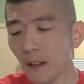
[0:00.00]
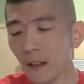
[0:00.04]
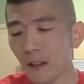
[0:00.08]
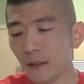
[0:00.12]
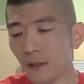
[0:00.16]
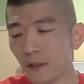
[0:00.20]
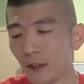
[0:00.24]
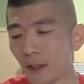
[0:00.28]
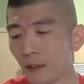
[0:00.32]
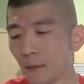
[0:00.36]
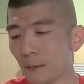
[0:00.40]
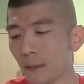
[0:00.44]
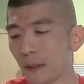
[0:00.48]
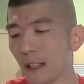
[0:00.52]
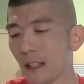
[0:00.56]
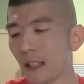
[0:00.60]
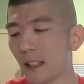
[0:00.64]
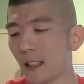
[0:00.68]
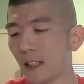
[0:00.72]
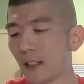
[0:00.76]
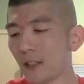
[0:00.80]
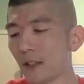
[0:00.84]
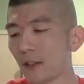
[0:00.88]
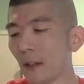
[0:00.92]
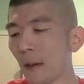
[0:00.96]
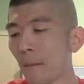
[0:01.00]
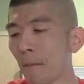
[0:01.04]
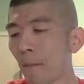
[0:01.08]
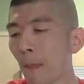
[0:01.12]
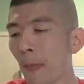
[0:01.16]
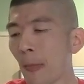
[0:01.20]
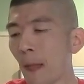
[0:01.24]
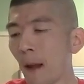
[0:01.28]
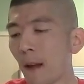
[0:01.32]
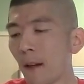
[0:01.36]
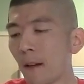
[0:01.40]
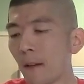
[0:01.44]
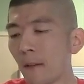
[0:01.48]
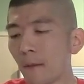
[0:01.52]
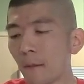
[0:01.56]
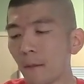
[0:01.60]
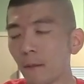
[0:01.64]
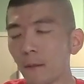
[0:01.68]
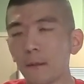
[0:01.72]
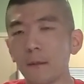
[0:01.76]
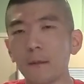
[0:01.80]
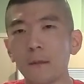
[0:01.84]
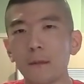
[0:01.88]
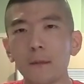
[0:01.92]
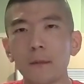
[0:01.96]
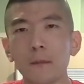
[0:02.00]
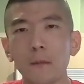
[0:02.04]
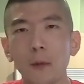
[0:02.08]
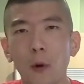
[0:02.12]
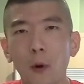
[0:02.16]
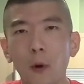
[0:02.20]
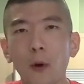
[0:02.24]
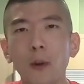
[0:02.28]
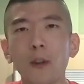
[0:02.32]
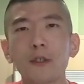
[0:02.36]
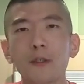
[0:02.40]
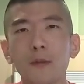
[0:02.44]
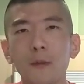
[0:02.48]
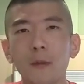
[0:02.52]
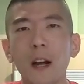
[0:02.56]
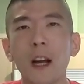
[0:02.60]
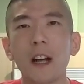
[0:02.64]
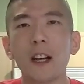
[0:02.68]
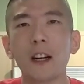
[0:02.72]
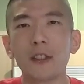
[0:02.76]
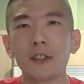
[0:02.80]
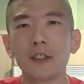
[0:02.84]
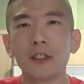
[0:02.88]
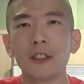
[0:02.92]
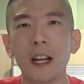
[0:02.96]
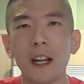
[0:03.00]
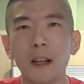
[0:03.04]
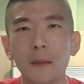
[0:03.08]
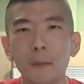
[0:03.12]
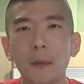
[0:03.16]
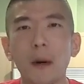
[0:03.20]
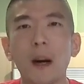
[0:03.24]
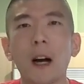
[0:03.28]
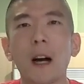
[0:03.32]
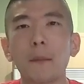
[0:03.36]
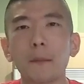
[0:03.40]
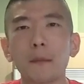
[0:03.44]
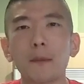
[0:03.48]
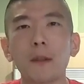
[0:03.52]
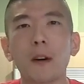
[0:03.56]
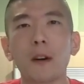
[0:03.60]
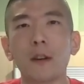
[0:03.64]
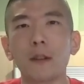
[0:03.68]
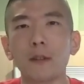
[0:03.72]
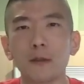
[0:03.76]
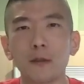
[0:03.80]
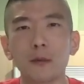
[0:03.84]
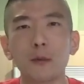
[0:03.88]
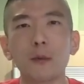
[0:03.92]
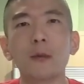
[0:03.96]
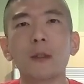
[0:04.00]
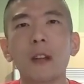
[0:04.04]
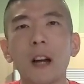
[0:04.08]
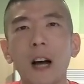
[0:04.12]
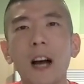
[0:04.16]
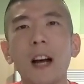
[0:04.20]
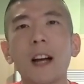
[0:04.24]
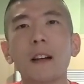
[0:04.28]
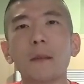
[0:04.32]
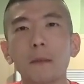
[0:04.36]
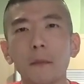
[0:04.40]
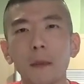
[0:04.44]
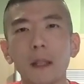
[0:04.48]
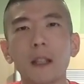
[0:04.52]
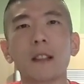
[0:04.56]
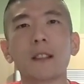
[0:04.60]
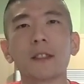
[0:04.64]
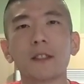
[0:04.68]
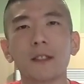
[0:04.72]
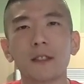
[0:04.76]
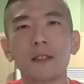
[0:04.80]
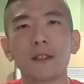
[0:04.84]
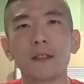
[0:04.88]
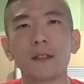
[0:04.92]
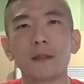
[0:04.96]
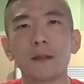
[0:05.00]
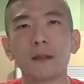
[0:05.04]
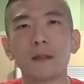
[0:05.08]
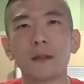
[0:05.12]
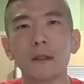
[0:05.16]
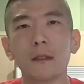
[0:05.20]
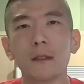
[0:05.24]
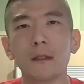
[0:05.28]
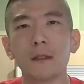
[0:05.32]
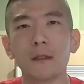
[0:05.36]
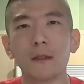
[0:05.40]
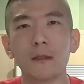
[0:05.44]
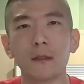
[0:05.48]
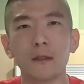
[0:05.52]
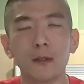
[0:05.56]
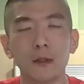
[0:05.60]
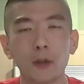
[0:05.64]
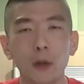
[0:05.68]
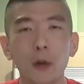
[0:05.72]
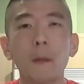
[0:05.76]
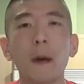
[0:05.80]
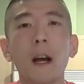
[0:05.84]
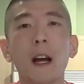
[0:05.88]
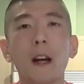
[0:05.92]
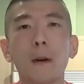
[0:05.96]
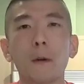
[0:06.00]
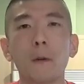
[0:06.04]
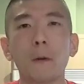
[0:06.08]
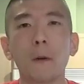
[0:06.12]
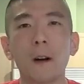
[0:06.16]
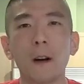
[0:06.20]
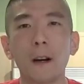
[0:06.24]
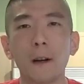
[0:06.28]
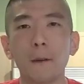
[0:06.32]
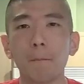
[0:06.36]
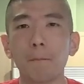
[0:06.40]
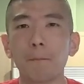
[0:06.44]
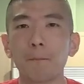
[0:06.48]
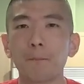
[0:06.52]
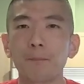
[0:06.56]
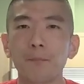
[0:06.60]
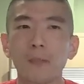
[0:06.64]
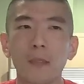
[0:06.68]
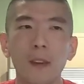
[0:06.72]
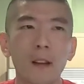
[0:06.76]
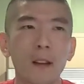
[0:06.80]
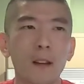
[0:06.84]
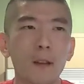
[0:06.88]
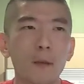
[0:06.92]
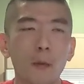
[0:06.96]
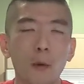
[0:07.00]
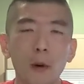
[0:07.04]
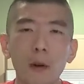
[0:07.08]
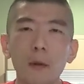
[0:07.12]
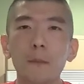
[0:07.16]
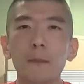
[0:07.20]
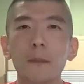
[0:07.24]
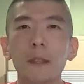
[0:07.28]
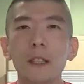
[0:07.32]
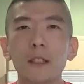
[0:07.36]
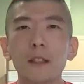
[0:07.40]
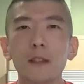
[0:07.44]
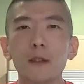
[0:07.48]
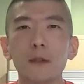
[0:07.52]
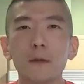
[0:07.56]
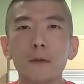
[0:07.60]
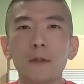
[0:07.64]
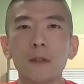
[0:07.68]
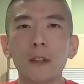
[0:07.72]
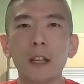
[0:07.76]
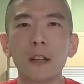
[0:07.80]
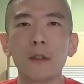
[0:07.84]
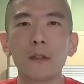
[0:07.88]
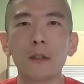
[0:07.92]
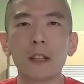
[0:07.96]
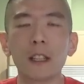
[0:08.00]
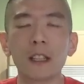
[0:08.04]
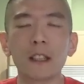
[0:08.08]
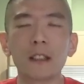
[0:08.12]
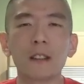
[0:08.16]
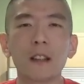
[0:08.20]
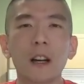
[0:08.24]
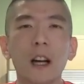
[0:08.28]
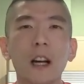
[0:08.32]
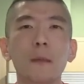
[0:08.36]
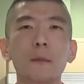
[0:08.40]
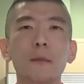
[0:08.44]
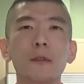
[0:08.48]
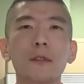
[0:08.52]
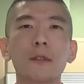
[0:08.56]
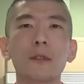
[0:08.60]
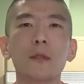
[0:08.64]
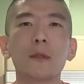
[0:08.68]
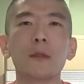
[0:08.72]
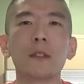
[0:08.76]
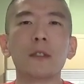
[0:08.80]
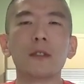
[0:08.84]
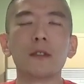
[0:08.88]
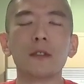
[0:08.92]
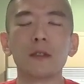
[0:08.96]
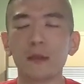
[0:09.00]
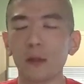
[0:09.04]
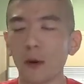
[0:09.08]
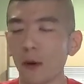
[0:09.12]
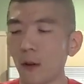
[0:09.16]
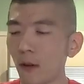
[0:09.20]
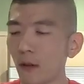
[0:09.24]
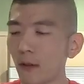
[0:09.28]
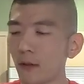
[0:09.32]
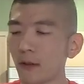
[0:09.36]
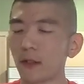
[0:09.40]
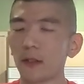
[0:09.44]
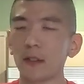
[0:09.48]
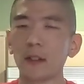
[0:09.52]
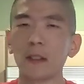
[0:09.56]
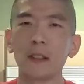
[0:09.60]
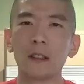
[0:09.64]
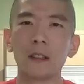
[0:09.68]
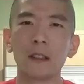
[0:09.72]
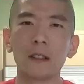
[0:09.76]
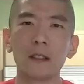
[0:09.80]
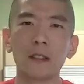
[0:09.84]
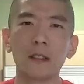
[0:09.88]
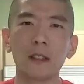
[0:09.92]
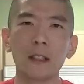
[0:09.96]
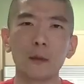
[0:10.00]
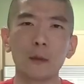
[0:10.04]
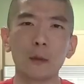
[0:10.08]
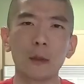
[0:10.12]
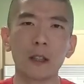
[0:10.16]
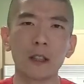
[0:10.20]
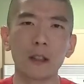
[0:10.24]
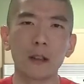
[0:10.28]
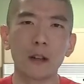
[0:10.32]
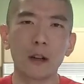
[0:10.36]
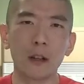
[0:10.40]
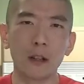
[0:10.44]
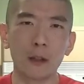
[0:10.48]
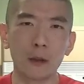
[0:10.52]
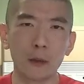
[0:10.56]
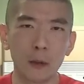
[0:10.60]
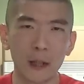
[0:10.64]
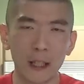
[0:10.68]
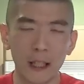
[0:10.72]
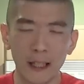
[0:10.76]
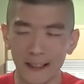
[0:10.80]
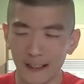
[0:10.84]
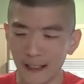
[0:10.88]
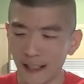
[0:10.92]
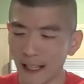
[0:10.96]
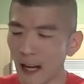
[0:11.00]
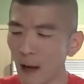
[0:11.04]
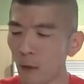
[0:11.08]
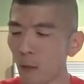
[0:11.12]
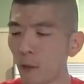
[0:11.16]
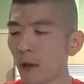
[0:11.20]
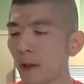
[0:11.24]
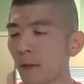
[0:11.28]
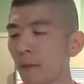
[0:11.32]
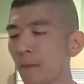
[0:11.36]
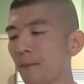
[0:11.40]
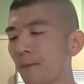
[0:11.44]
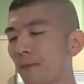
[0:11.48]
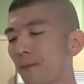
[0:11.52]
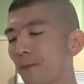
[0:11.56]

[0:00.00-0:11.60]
Just because horseradish and Pop-Tart do not mix. No matter what. Won't be a new flavor anytime soon in stores. Think we can all agree on that one.